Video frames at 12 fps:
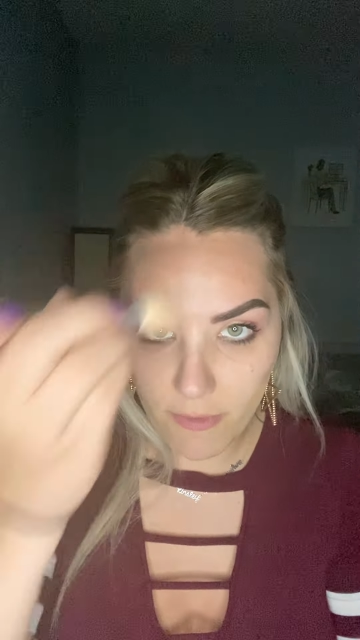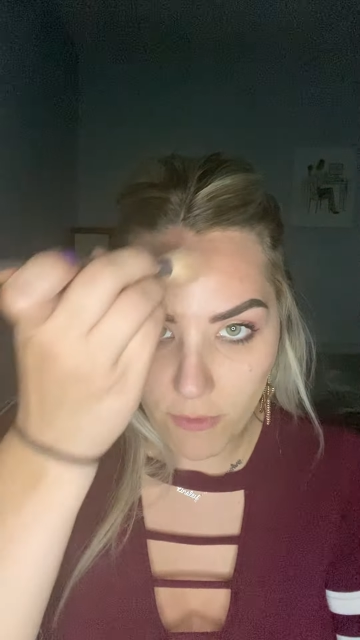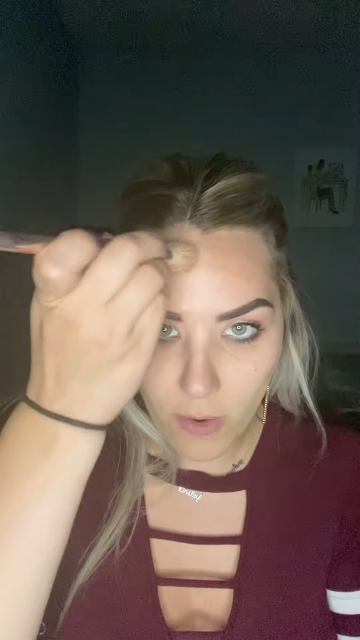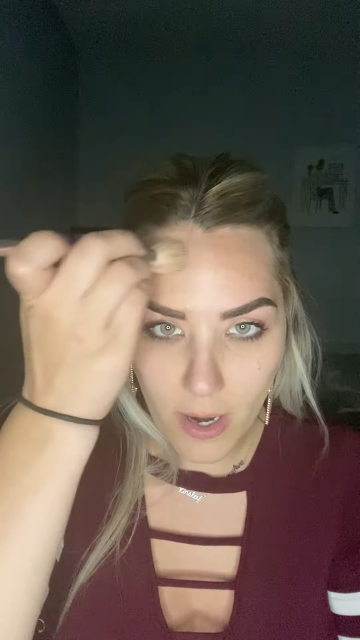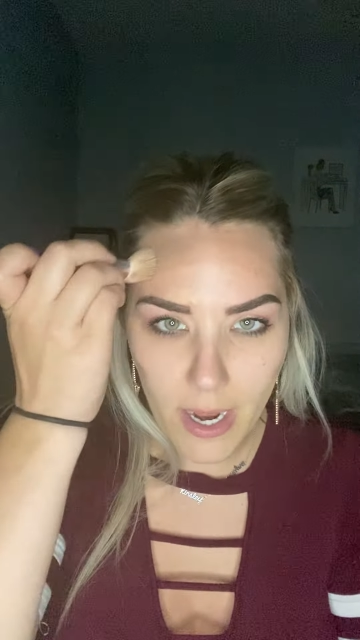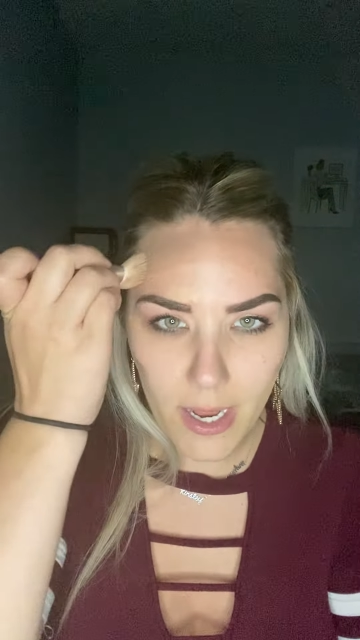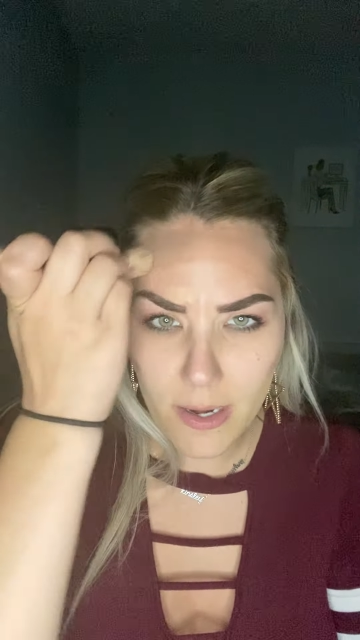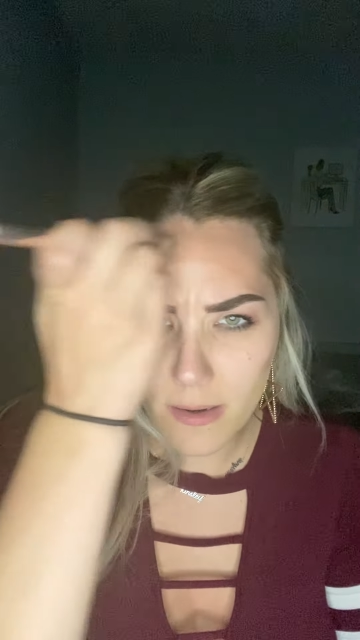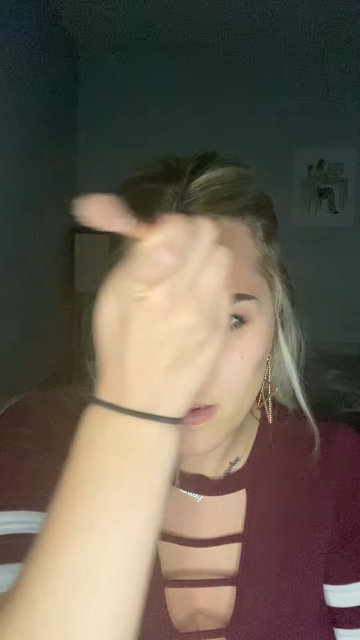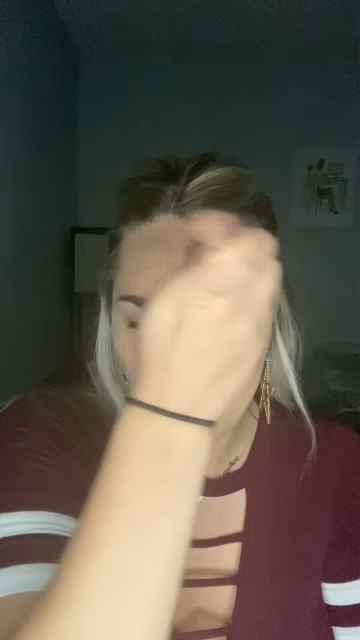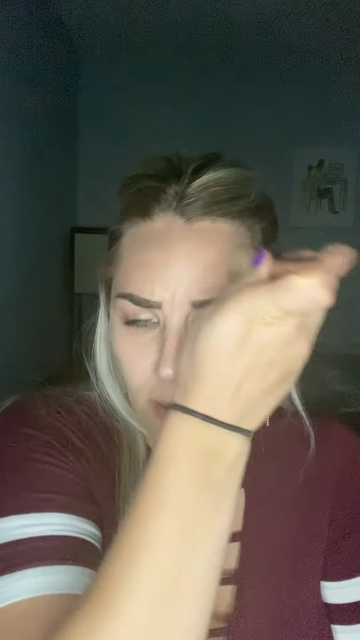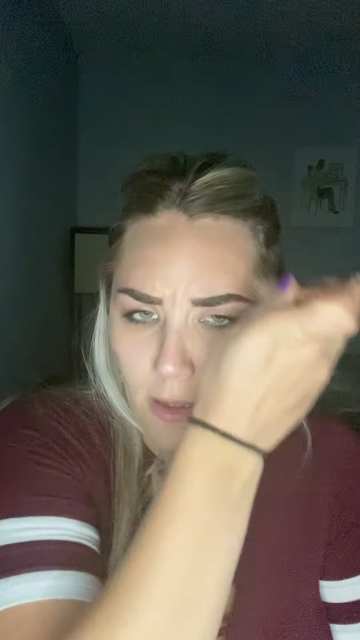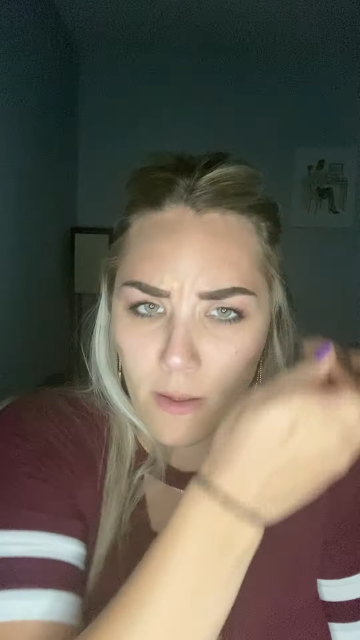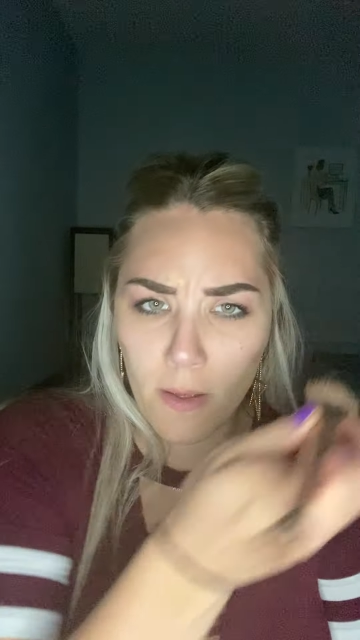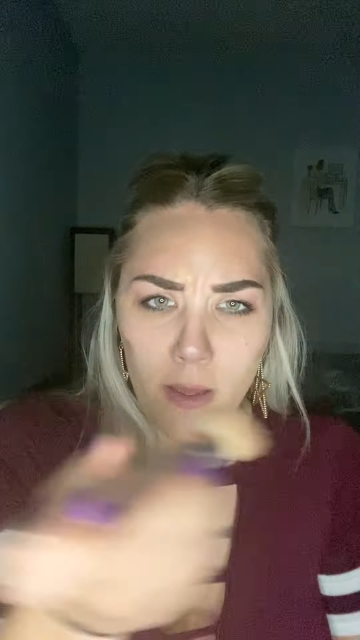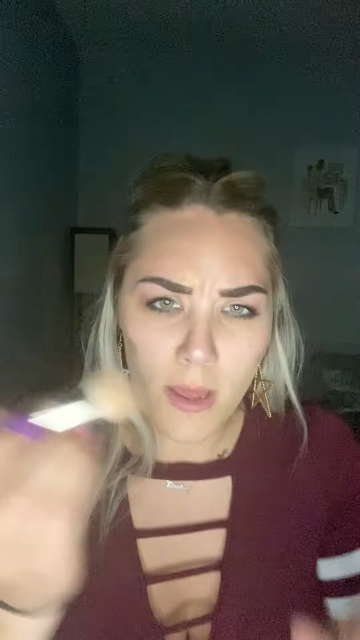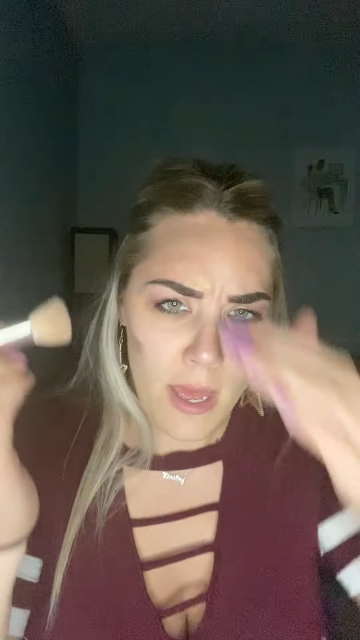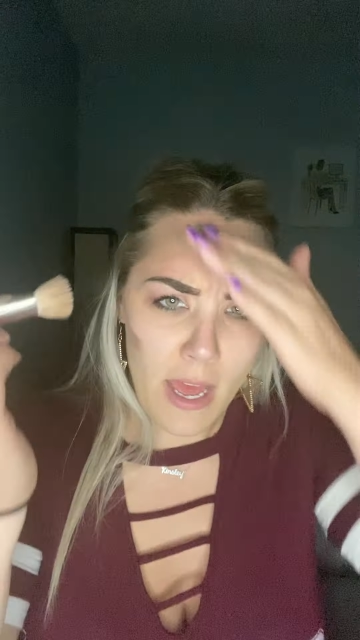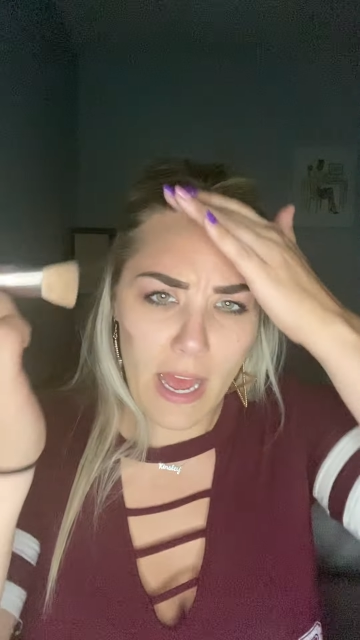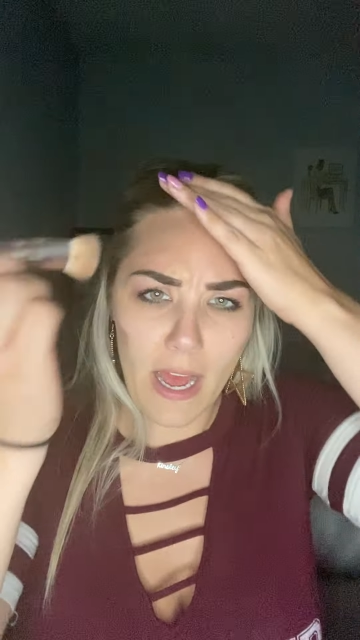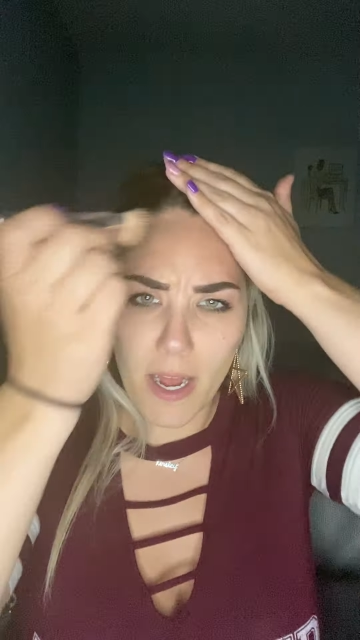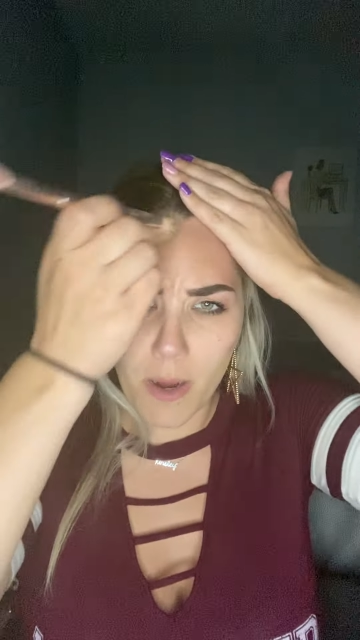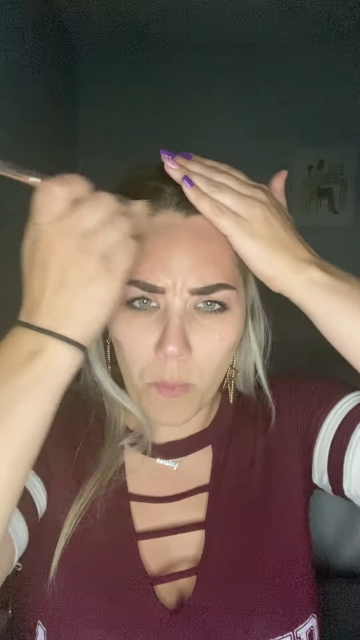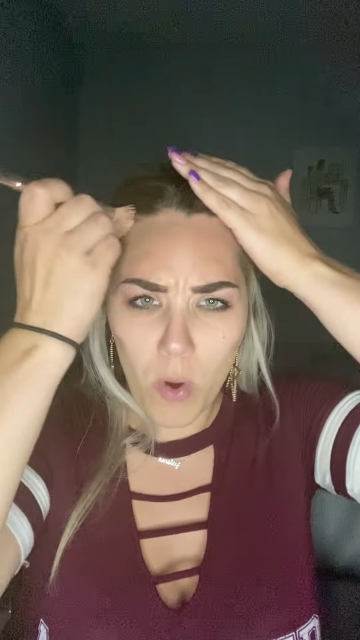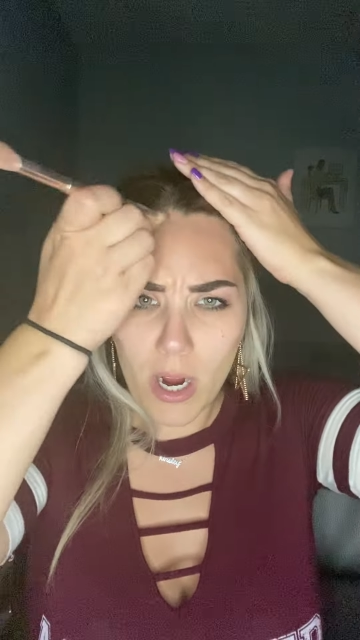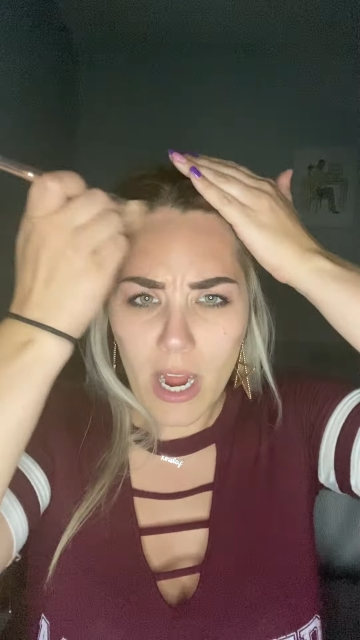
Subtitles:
forehead. What